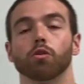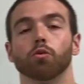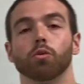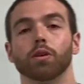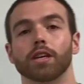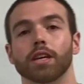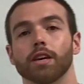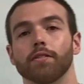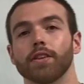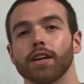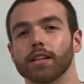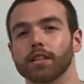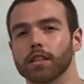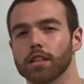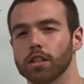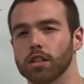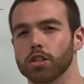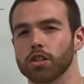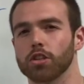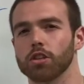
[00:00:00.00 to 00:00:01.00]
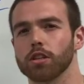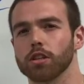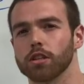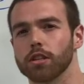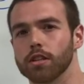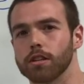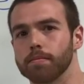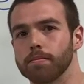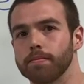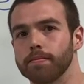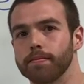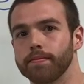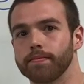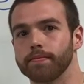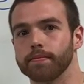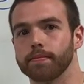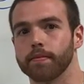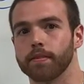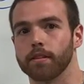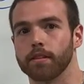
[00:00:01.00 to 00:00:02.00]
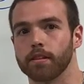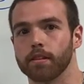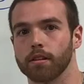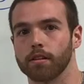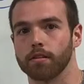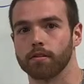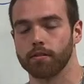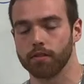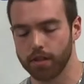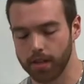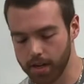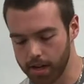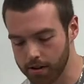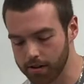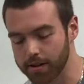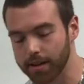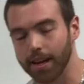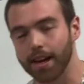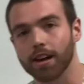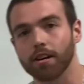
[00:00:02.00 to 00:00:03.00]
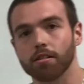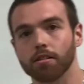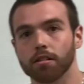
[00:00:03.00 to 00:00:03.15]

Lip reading: When giving into the short term, for the here and now,